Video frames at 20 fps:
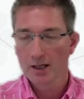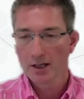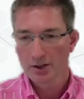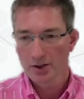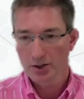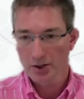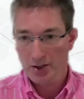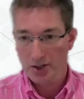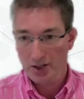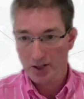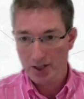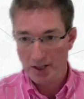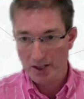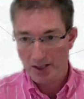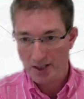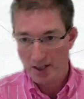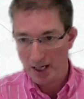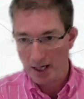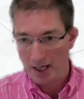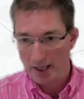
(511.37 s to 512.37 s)
Just as an
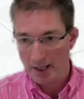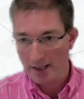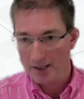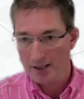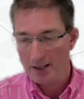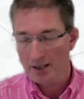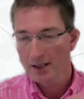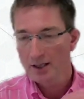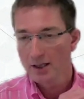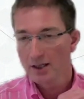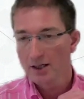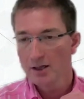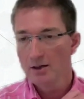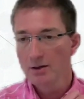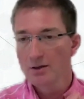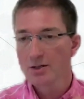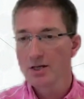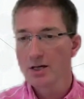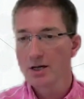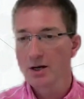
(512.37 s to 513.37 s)
aside,
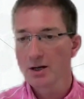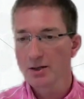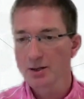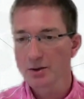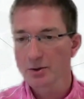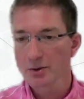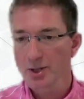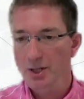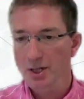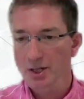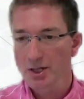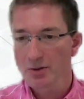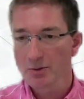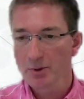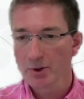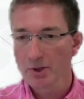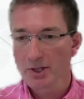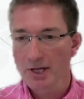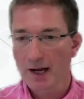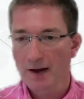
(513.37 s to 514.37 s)
using Article
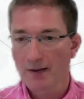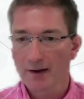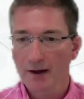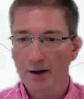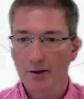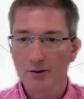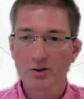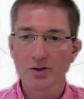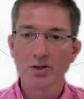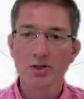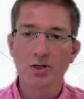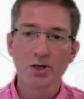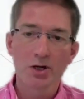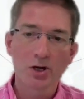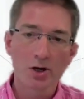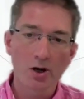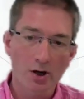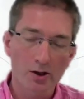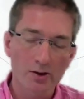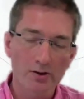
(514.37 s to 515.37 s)
6110, though, does
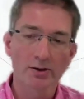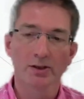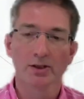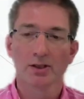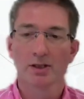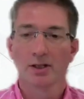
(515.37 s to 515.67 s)
not